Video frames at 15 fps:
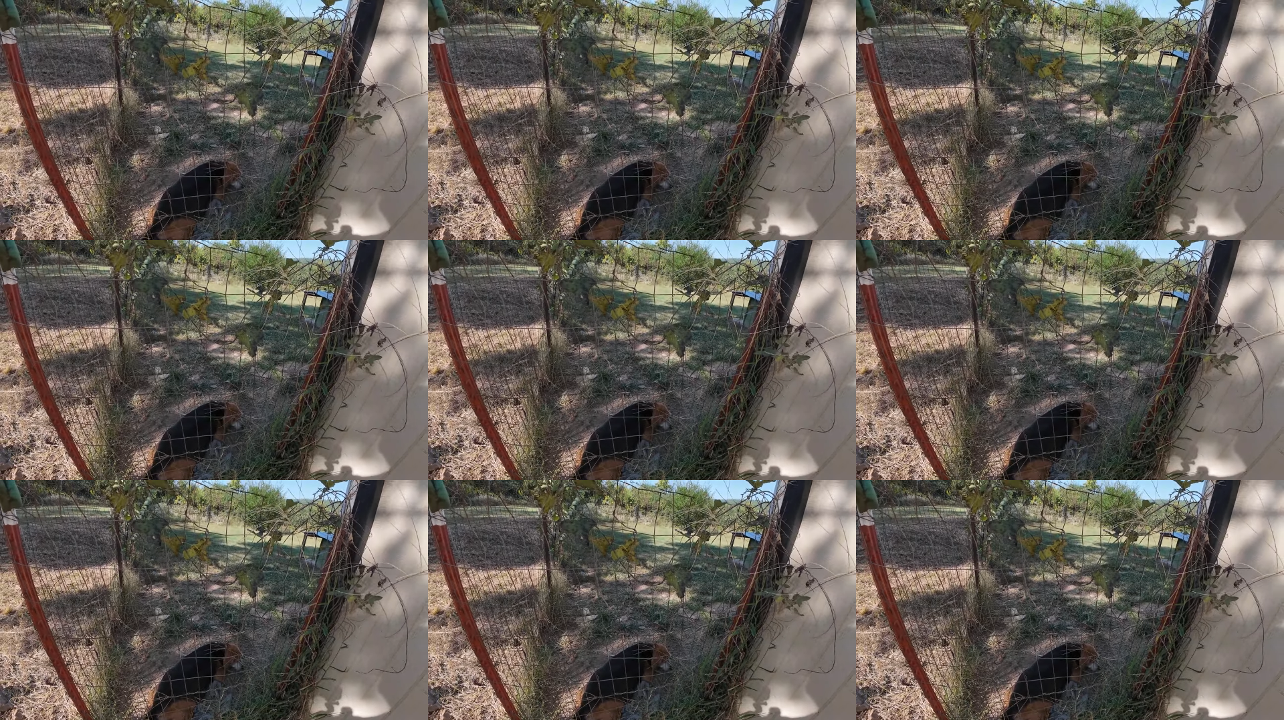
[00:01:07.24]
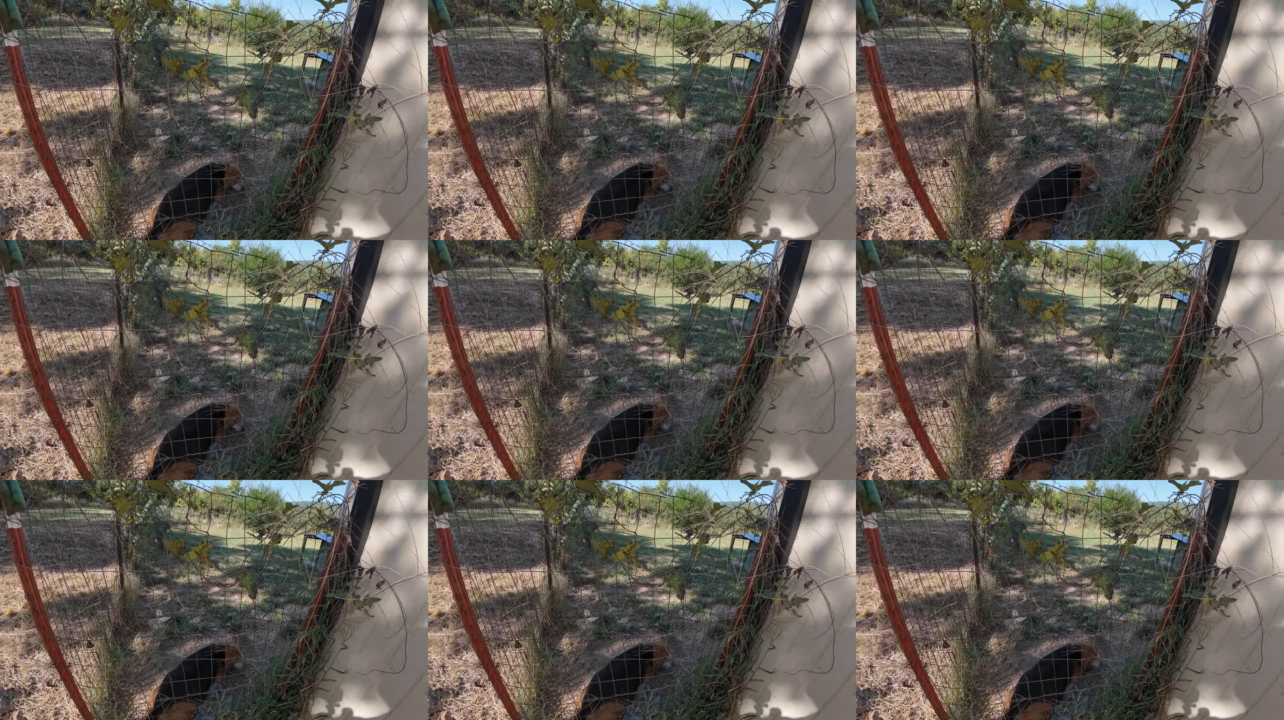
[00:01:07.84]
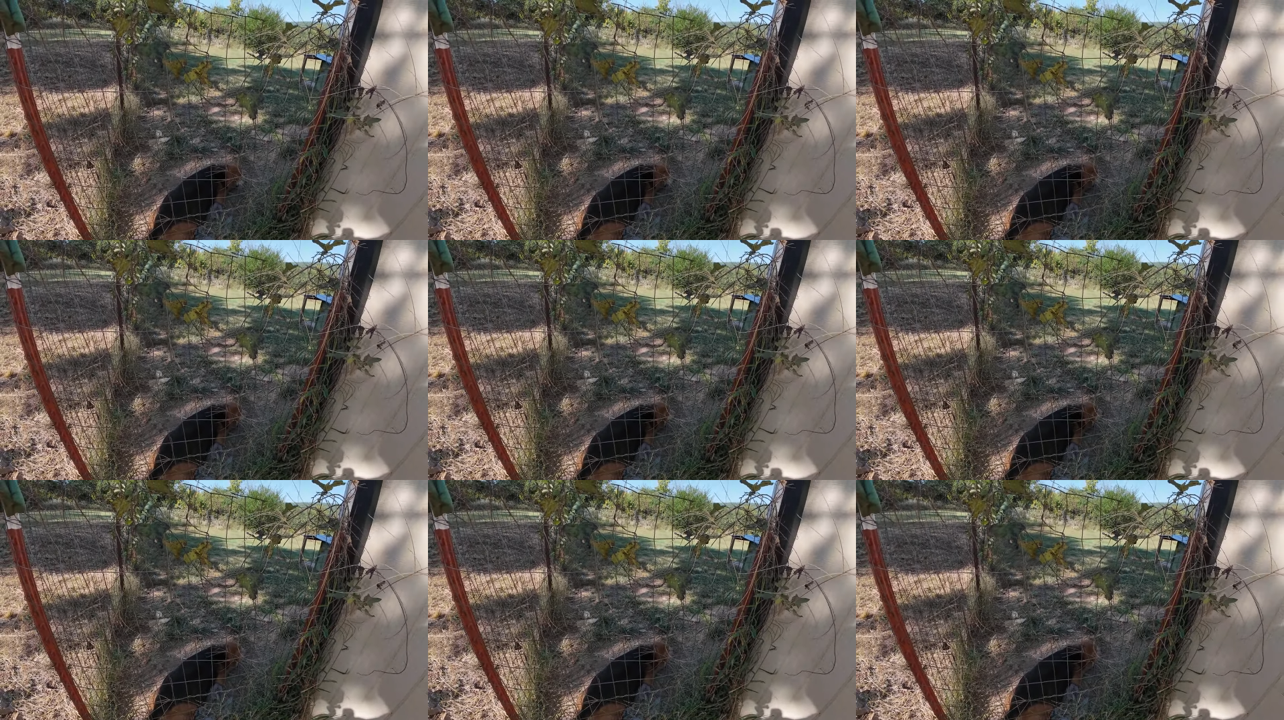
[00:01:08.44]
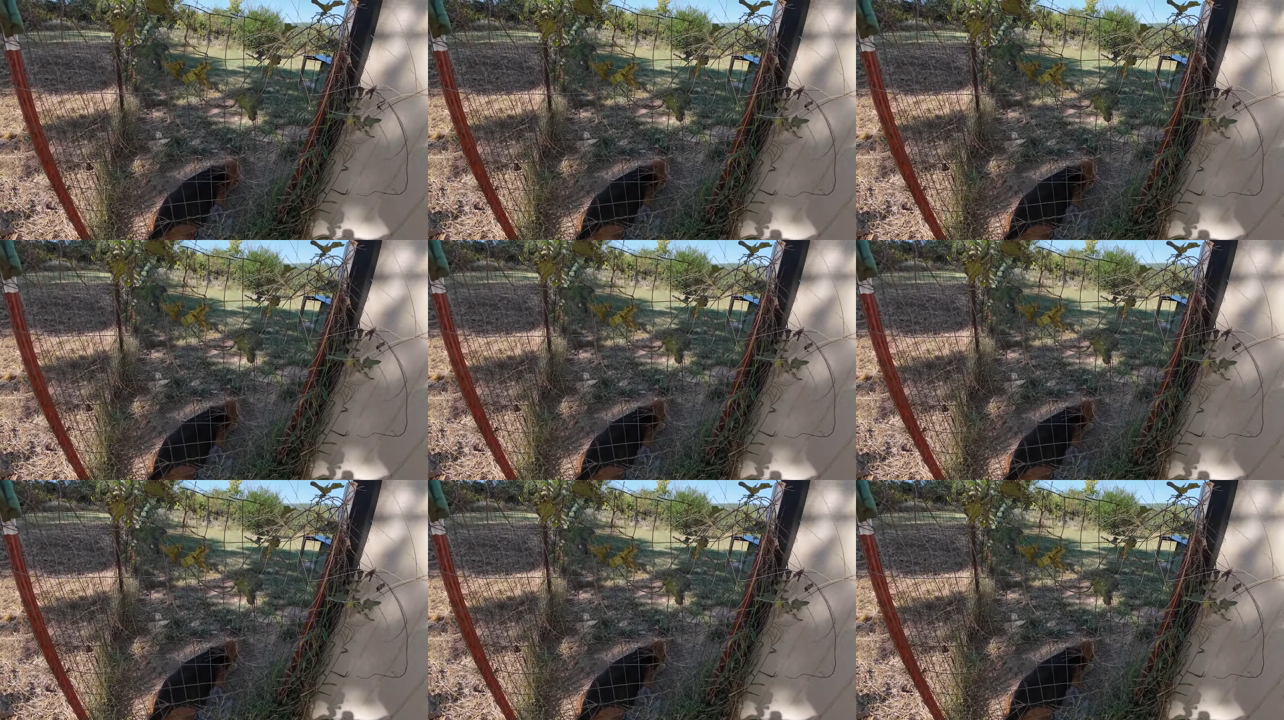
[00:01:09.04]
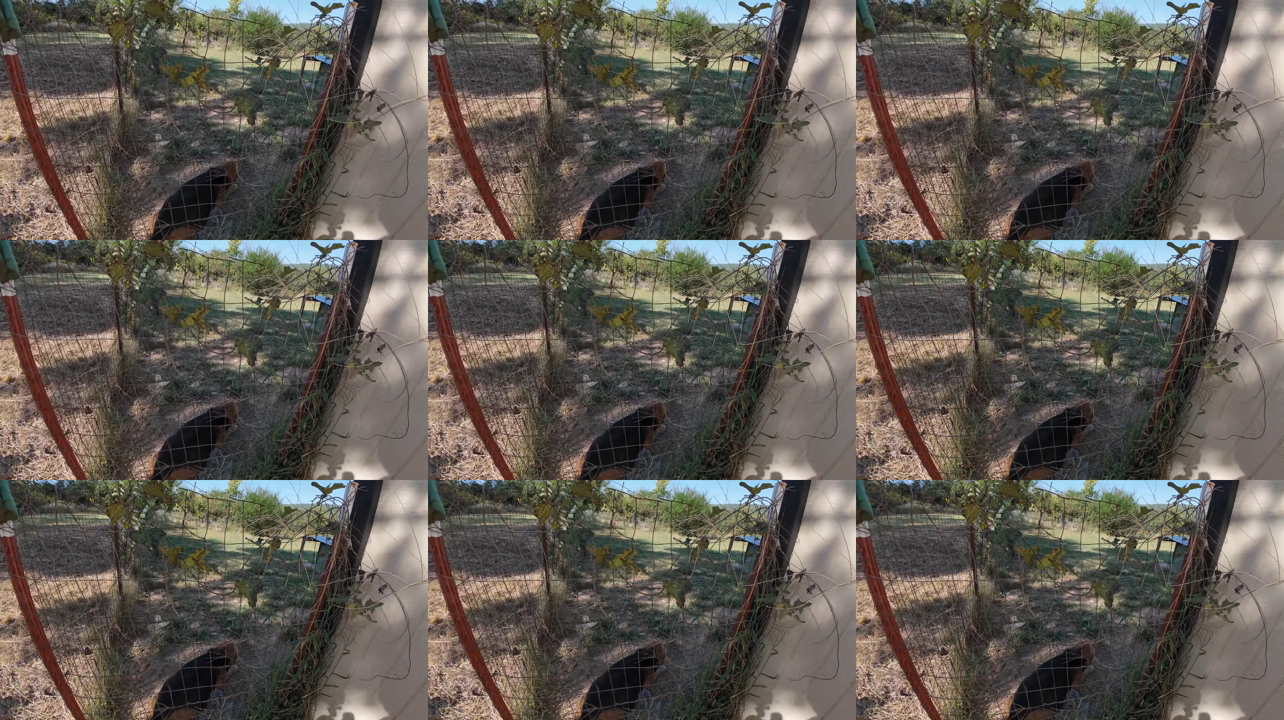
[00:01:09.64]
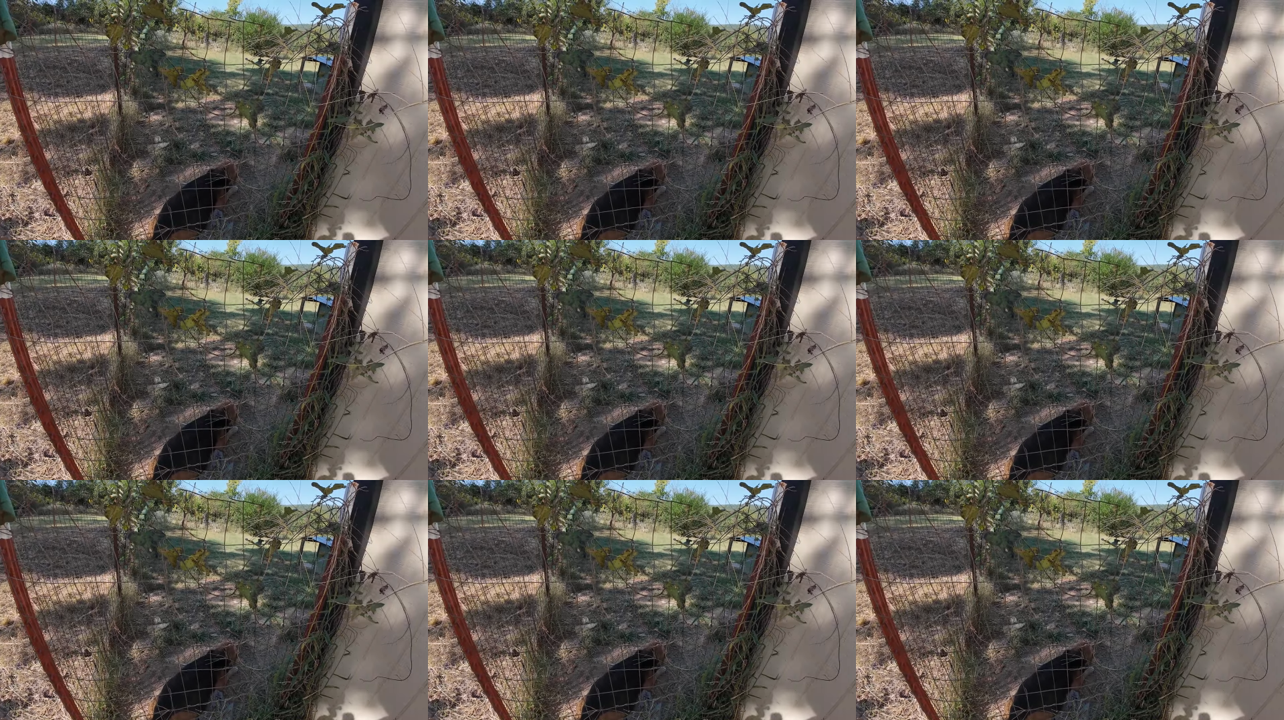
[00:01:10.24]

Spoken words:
[unreadable: no face in view]